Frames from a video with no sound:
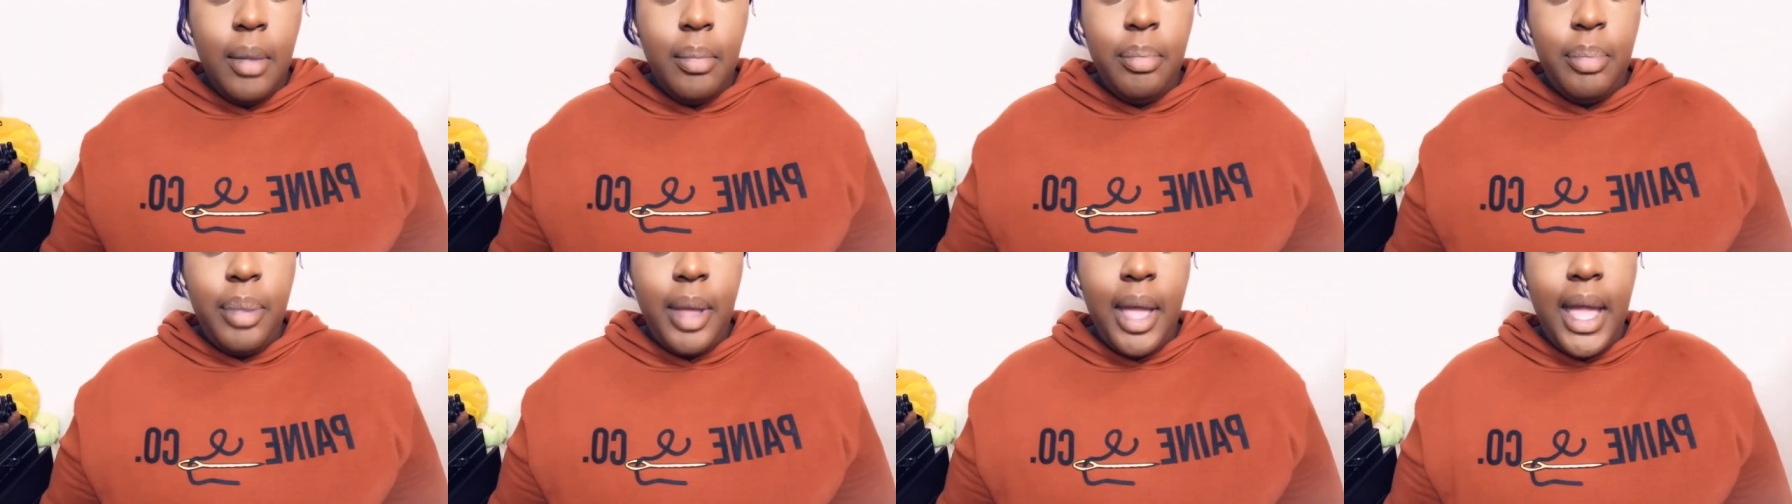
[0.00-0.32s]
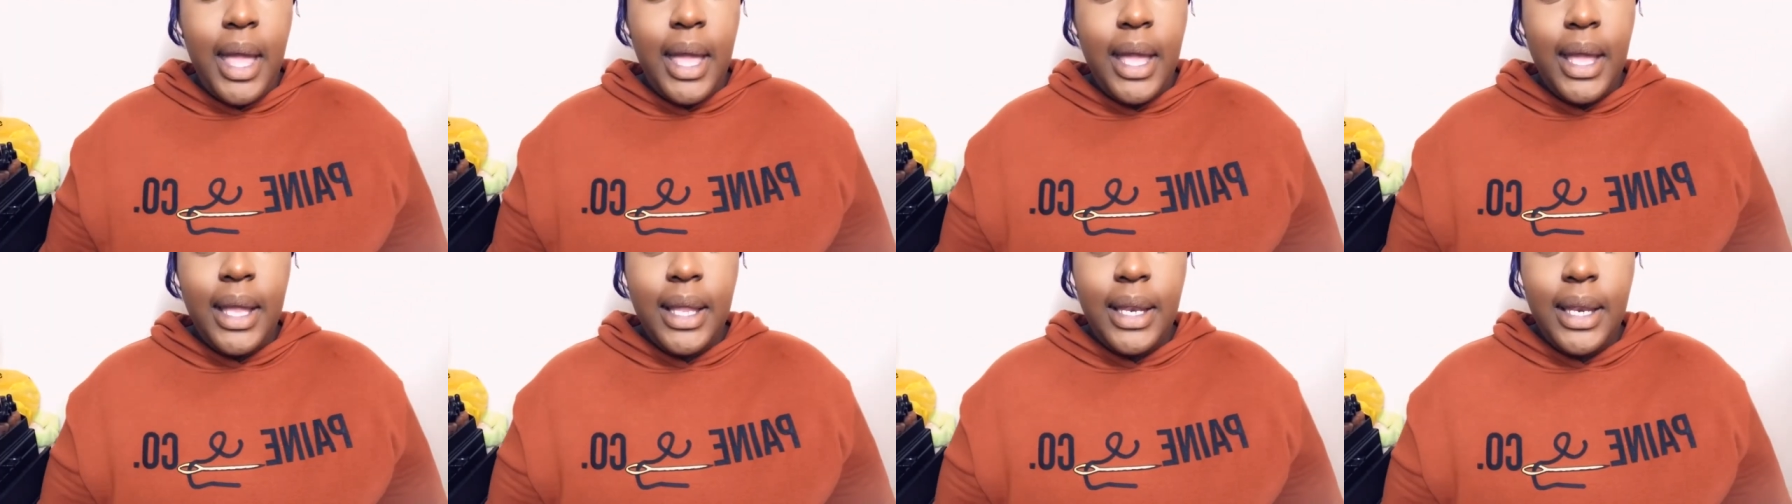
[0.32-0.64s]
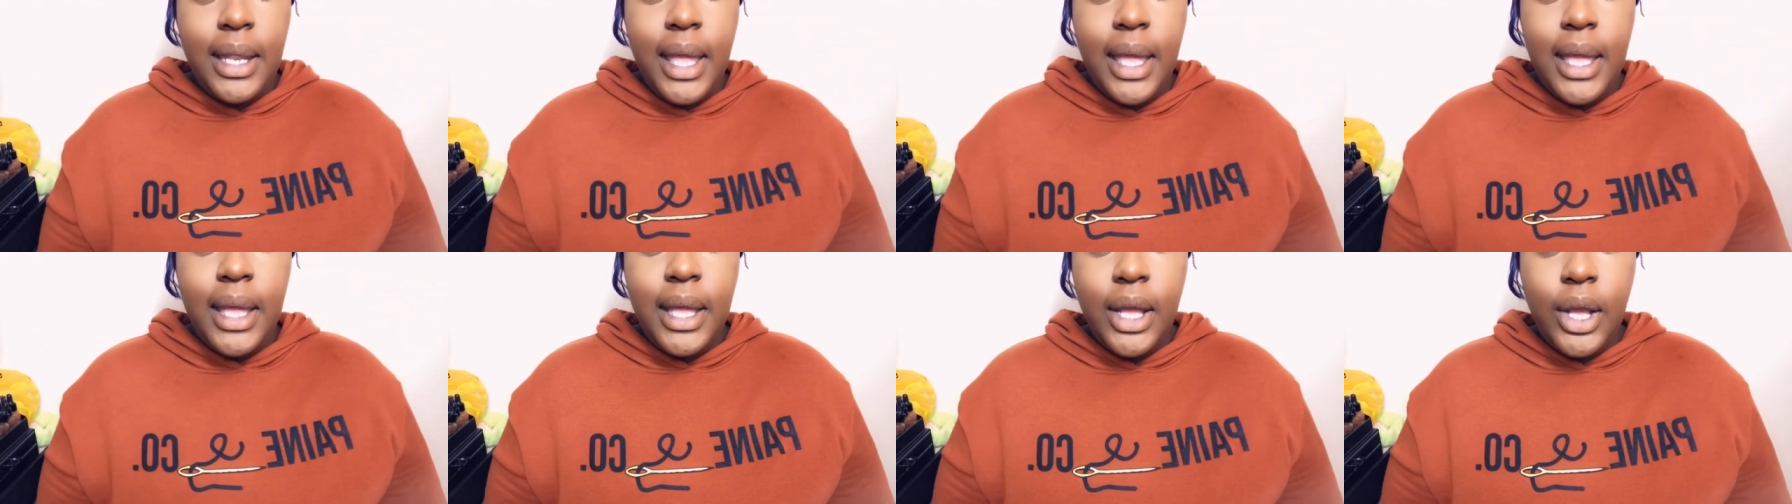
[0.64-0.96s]
Paine
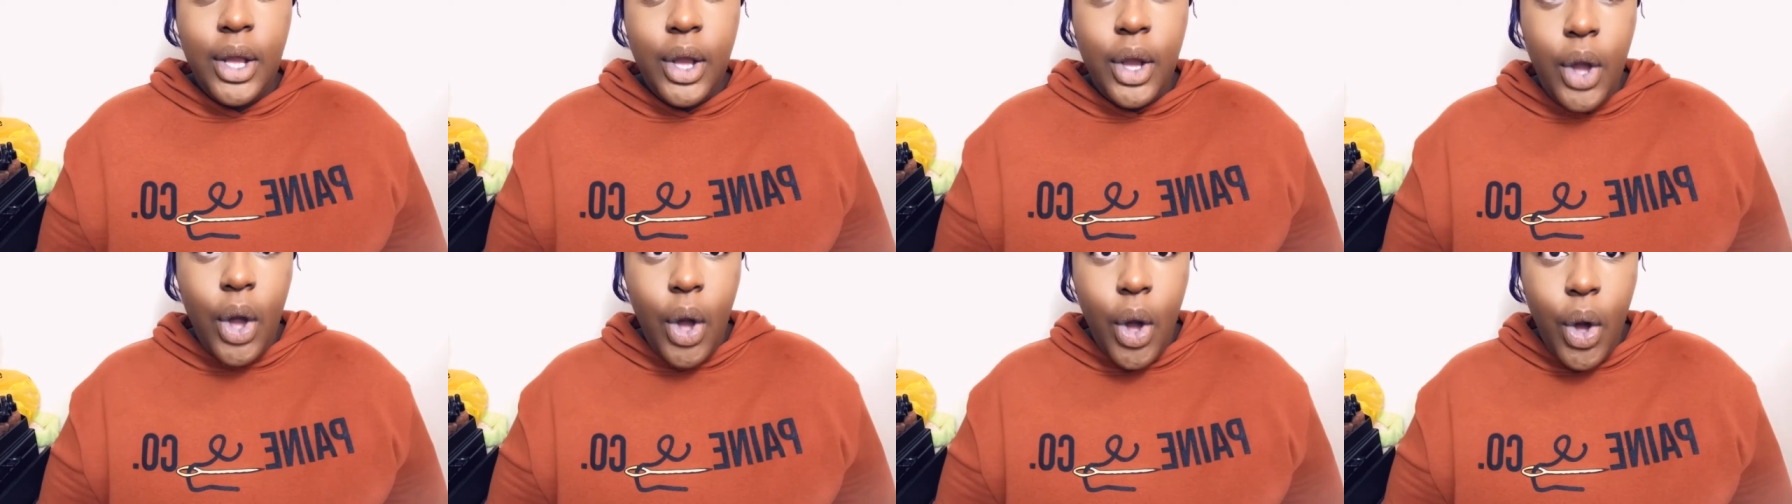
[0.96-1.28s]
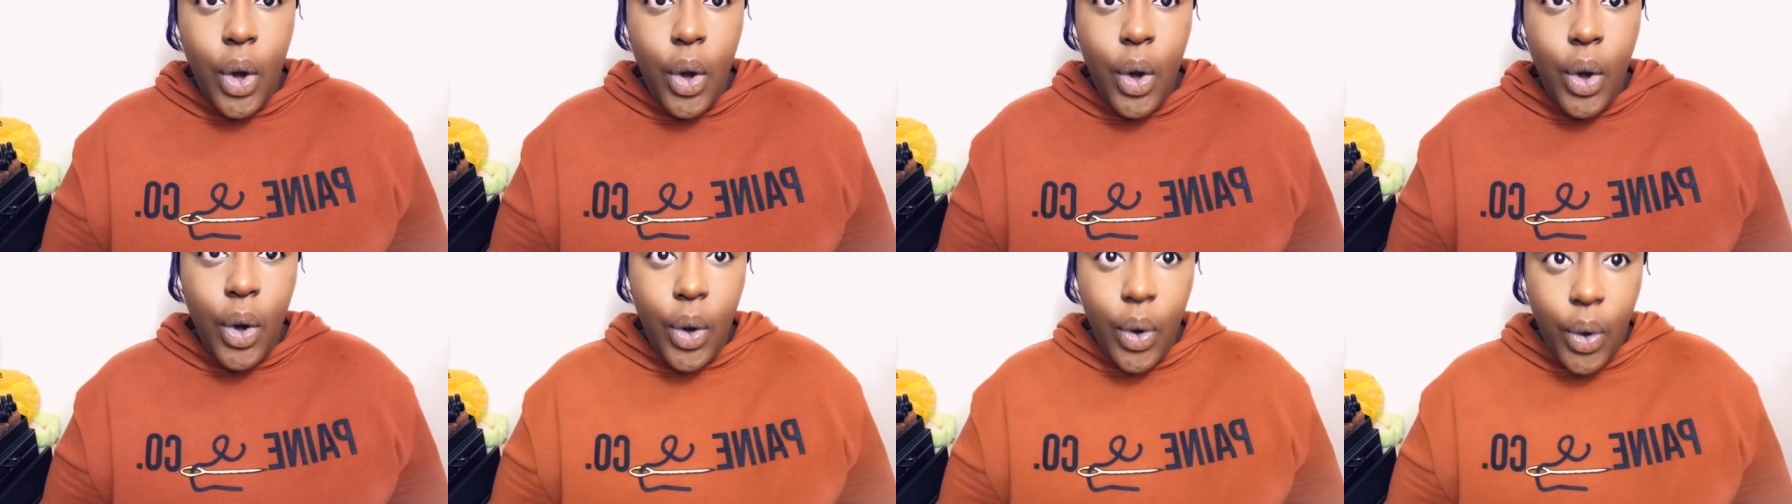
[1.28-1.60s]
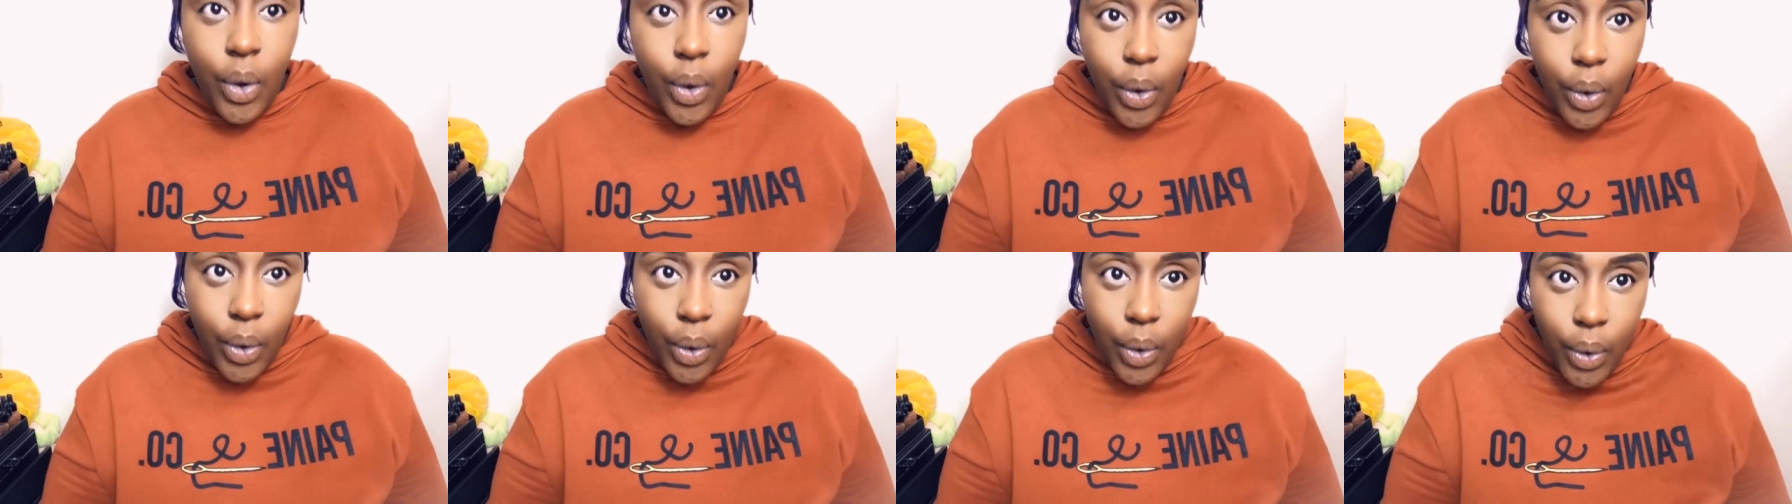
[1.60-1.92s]
and
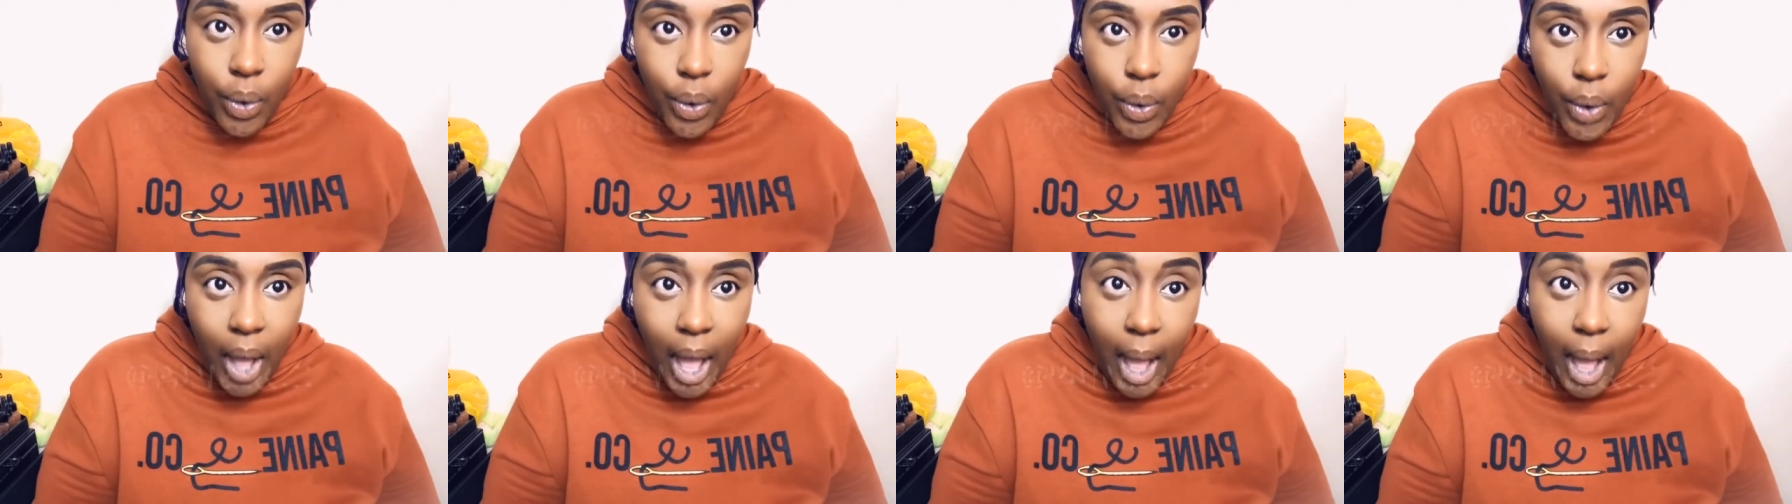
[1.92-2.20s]
Co.